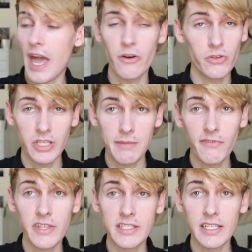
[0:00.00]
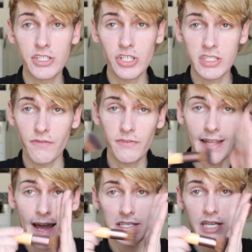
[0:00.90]
I don't know the name of this. It's just a
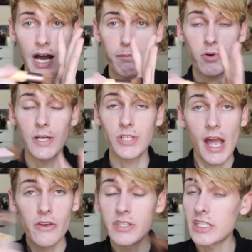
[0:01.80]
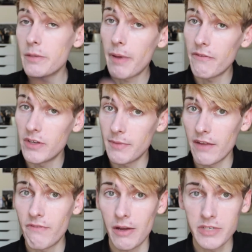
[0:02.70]
flat top brush. I use it to buff in
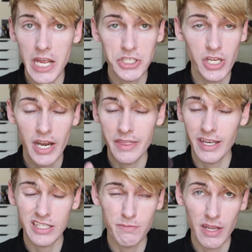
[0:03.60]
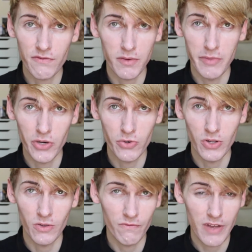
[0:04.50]
my foundation. I think it's meant for
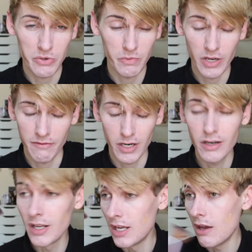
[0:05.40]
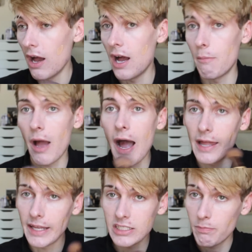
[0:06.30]
whatever.
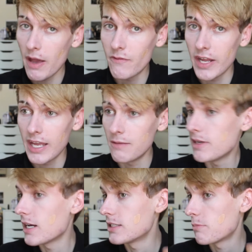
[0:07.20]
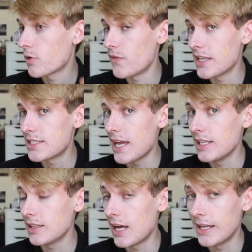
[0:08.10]
I like to buff it in because it prevents
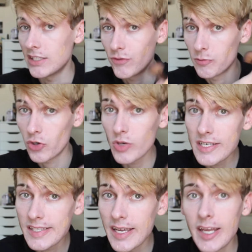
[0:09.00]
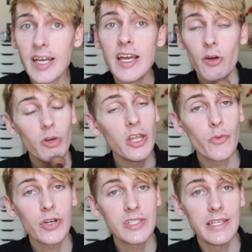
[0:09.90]
any lines from creasing. Really
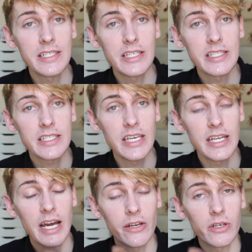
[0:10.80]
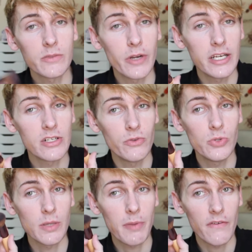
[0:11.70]
works into the skin. I notice when I don't
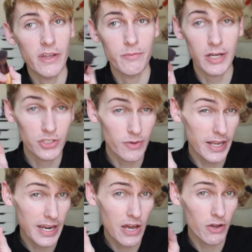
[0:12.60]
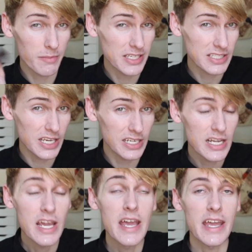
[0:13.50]
use a buffing brush right now on my skin,
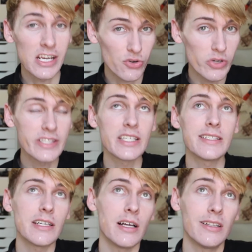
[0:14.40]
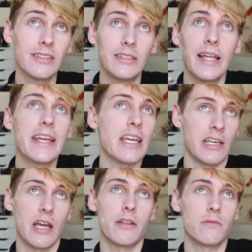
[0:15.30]
it creases like
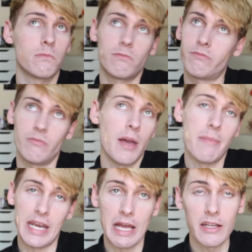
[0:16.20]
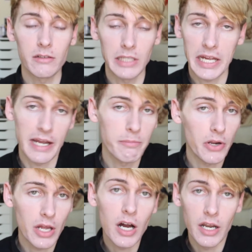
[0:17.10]
in a minute. Like I
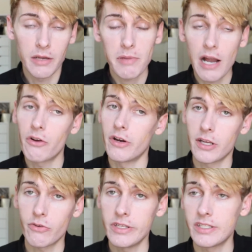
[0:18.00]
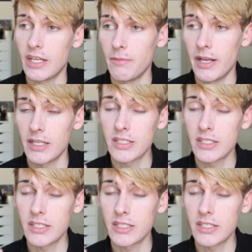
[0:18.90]
put it on in powder and it creases in a minute.